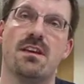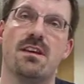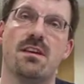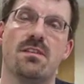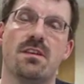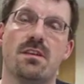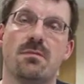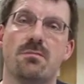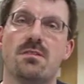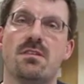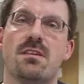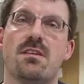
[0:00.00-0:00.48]
I
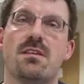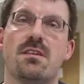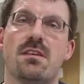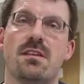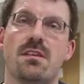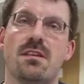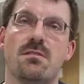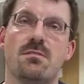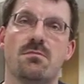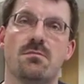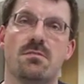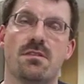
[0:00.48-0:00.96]
think
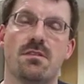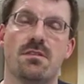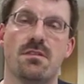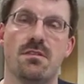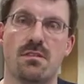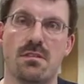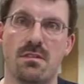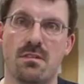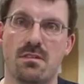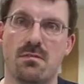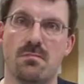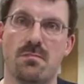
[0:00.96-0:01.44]
particularly
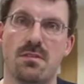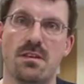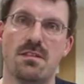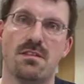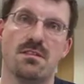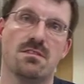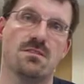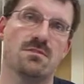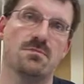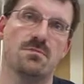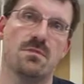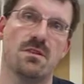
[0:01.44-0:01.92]
to somebody
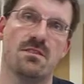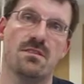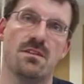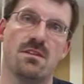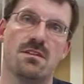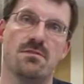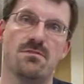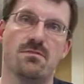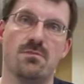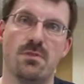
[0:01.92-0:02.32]
such as myself